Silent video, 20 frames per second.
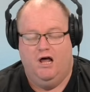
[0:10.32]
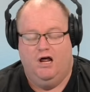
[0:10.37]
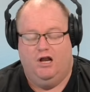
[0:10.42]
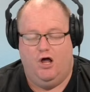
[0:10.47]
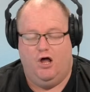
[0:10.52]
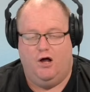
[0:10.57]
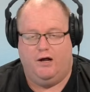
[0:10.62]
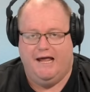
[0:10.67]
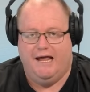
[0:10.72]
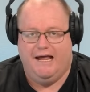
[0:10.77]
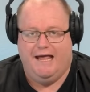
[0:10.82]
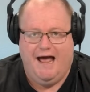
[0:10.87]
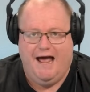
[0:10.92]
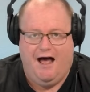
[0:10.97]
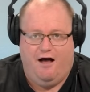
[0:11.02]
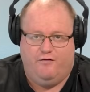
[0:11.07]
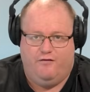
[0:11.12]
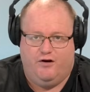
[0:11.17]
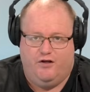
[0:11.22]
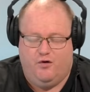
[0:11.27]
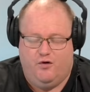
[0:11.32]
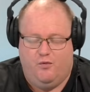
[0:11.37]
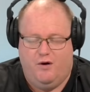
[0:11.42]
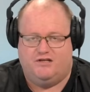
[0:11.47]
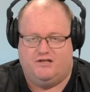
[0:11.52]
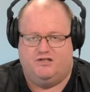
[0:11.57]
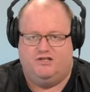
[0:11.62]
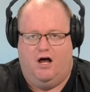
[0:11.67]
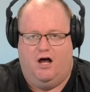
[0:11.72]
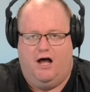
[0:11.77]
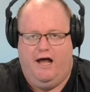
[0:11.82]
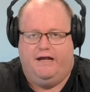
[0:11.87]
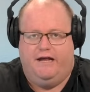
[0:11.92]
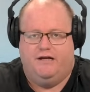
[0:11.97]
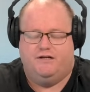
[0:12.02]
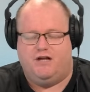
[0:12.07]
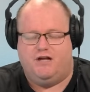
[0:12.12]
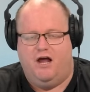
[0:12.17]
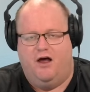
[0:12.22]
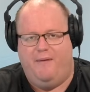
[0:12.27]
Lachie Galvin and the West
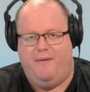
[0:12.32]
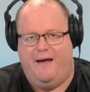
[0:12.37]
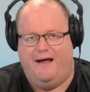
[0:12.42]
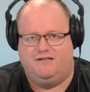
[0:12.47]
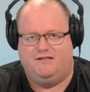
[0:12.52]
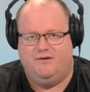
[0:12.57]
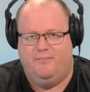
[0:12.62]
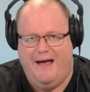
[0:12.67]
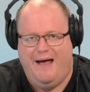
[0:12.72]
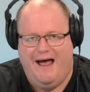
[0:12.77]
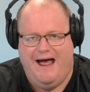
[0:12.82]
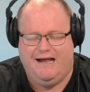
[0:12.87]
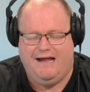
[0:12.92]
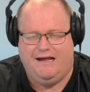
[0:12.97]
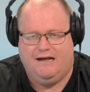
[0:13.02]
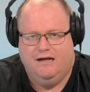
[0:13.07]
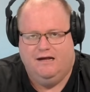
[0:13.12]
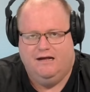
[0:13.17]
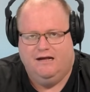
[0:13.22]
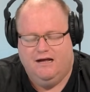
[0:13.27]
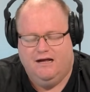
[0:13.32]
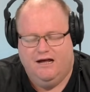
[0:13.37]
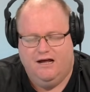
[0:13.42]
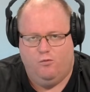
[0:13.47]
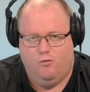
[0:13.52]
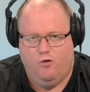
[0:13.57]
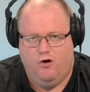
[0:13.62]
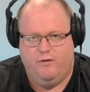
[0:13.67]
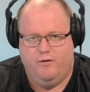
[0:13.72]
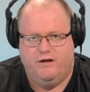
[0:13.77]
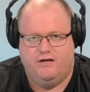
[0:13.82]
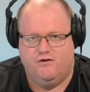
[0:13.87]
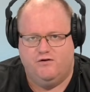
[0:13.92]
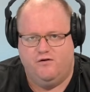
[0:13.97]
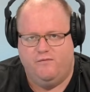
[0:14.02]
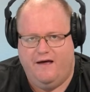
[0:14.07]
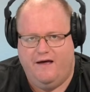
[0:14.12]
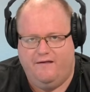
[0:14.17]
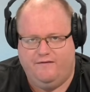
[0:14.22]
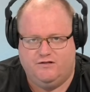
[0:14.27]
Tigers go back-to-back. And what do we do
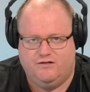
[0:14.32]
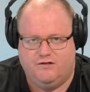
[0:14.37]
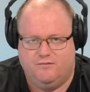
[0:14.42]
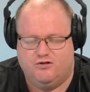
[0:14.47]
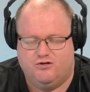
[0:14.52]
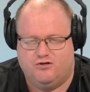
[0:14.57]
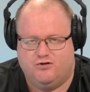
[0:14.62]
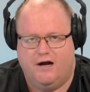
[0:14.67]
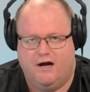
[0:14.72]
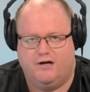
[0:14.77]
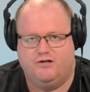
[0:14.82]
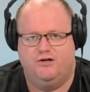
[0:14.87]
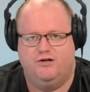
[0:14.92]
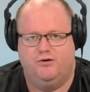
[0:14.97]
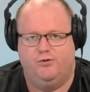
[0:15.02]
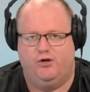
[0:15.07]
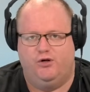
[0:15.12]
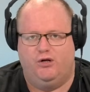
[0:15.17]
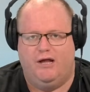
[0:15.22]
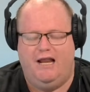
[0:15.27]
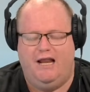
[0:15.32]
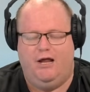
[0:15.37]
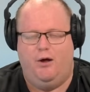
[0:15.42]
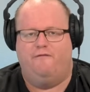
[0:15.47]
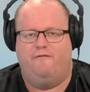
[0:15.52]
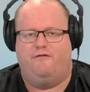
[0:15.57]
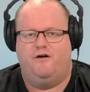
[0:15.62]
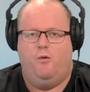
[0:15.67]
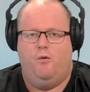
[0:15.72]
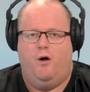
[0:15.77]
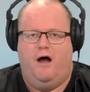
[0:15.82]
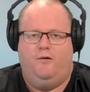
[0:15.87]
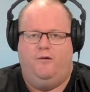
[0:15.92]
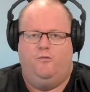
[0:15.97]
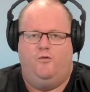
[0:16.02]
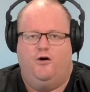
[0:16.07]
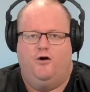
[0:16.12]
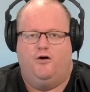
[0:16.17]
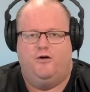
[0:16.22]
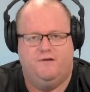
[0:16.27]
about this obstruction rule? Hello, everyone.
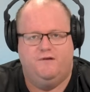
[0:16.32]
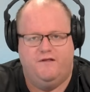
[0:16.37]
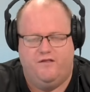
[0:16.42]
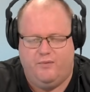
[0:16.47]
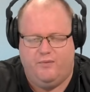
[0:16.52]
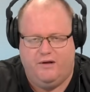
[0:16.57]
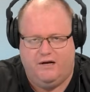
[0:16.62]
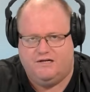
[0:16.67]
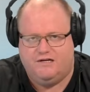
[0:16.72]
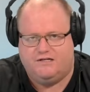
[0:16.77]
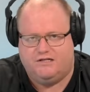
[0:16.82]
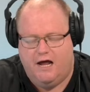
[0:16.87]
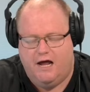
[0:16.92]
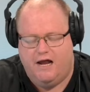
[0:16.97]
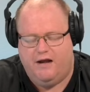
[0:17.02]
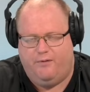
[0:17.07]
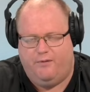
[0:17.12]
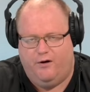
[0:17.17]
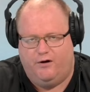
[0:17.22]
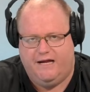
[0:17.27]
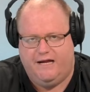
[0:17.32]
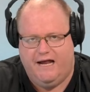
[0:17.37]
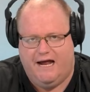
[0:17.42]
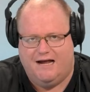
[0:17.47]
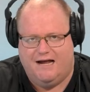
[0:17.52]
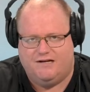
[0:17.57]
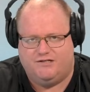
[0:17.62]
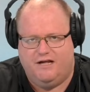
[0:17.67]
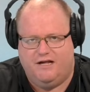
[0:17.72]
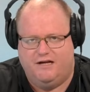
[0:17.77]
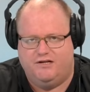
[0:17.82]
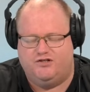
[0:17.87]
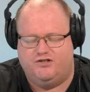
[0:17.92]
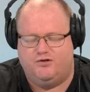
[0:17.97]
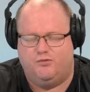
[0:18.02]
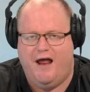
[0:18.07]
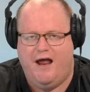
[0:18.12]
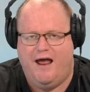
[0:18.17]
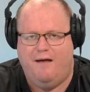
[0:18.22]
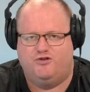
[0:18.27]
Welcome to the Billy Slater Podcast. Thanks to
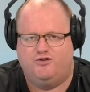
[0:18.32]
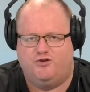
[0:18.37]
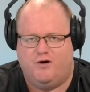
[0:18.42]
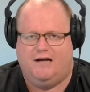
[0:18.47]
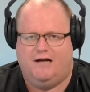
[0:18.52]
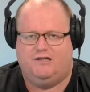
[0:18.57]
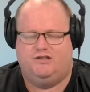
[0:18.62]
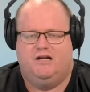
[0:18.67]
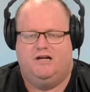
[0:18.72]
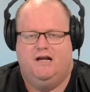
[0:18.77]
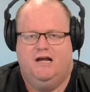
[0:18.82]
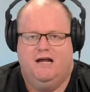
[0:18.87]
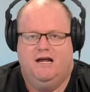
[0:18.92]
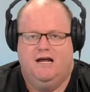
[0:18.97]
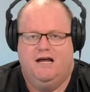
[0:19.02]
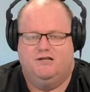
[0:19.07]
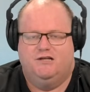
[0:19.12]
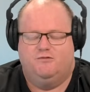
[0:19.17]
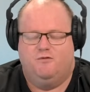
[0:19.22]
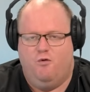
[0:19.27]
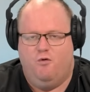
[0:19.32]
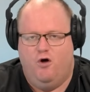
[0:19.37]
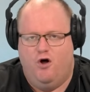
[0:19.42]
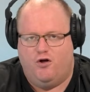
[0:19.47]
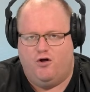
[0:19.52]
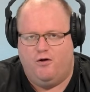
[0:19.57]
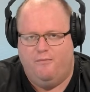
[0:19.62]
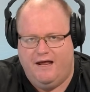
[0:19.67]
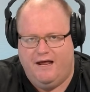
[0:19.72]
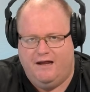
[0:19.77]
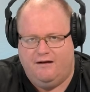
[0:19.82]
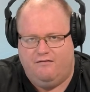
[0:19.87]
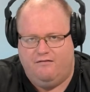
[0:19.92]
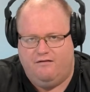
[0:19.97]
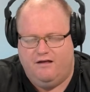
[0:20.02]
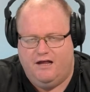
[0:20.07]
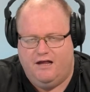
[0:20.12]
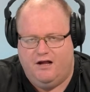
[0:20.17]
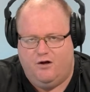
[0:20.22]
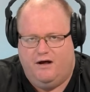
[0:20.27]
Ram Trucks as we welcome in
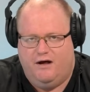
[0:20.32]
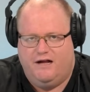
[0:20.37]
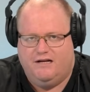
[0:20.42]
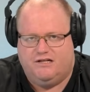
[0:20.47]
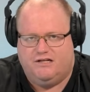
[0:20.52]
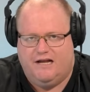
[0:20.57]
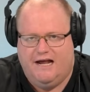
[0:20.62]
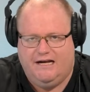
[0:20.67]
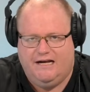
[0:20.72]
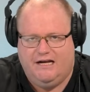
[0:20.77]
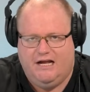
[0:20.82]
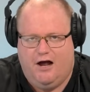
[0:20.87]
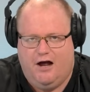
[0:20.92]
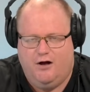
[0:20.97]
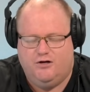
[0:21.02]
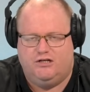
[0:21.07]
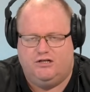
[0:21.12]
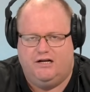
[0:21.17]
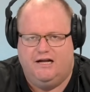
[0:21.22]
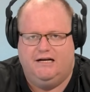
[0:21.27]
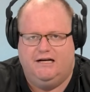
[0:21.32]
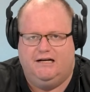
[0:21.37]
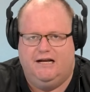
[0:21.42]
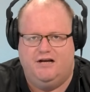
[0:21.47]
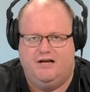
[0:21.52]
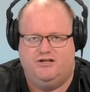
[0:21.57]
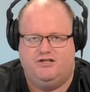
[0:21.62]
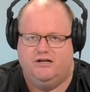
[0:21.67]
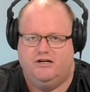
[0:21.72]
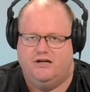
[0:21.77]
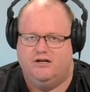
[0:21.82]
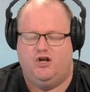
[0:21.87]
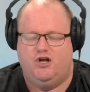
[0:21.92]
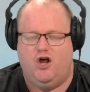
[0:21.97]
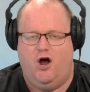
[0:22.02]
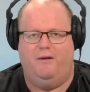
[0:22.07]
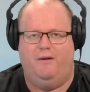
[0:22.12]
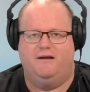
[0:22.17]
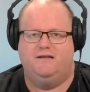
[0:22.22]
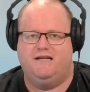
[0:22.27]
the Queensland coach, league legend and
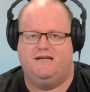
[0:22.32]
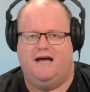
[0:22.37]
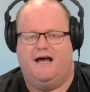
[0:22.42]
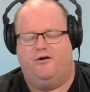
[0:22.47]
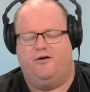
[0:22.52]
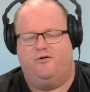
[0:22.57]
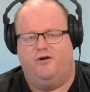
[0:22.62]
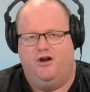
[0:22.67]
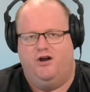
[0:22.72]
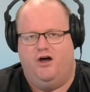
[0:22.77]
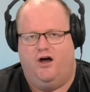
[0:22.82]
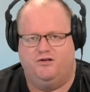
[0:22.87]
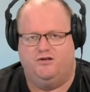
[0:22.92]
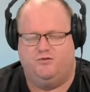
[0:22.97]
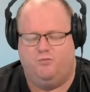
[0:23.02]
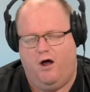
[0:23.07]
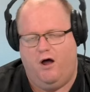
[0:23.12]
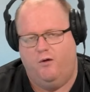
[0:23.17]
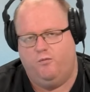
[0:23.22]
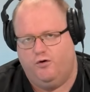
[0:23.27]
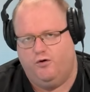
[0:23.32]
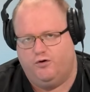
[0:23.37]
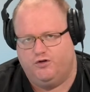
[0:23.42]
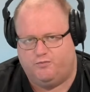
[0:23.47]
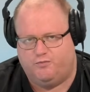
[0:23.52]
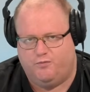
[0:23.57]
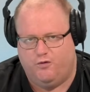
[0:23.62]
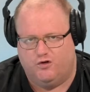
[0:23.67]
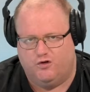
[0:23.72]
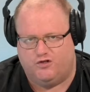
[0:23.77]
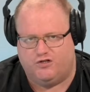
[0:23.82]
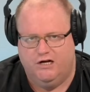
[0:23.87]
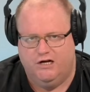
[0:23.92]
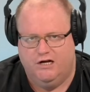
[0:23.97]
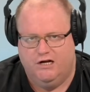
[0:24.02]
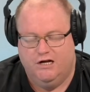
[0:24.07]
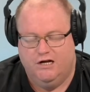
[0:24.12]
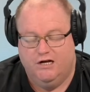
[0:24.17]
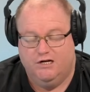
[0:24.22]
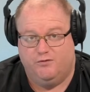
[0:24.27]
commentator on Nine's Wide World of Sports
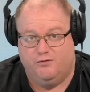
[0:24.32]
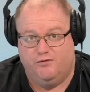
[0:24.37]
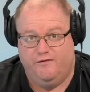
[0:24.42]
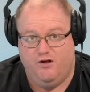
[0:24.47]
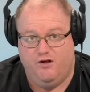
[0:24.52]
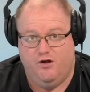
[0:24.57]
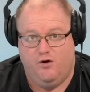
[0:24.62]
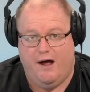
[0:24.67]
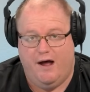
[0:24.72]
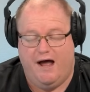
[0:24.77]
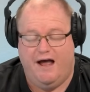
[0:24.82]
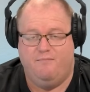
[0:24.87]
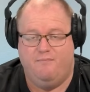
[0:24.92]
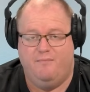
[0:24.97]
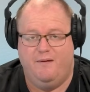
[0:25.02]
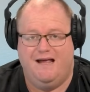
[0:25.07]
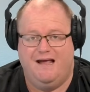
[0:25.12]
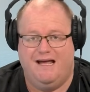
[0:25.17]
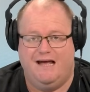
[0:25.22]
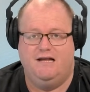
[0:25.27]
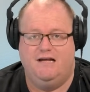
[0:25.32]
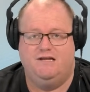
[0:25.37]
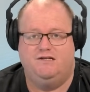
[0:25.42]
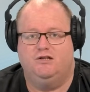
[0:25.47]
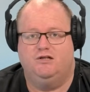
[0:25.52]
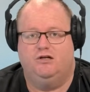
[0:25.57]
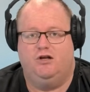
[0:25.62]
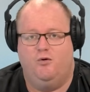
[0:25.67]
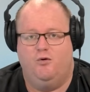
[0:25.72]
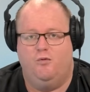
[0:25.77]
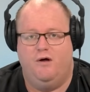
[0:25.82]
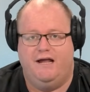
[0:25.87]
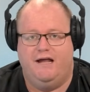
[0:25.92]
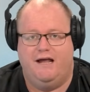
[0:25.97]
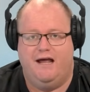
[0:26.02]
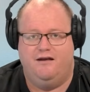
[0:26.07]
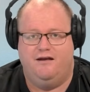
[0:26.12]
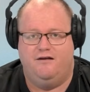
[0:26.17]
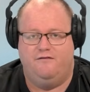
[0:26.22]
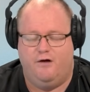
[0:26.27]
to review a big Easter long
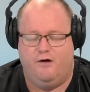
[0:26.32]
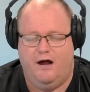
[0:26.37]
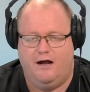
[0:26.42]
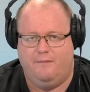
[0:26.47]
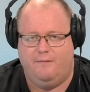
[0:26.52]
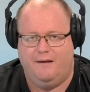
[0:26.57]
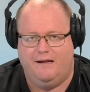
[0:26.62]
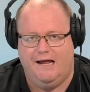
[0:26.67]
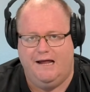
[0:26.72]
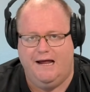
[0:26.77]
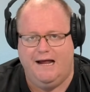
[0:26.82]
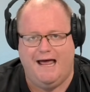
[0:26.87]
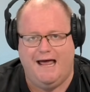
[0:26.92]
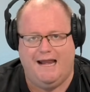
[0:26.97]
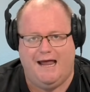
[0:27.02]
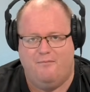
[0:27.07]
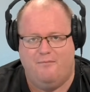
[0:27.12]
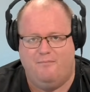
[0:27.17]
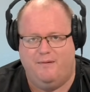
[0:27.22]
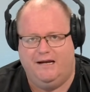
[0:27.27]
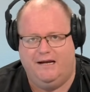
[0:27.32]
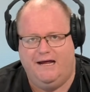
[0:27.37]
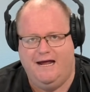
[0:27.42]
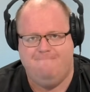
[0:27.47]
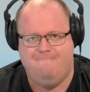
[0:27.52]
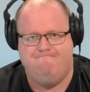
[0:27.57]
weekend of rugby league. Hello, Billy.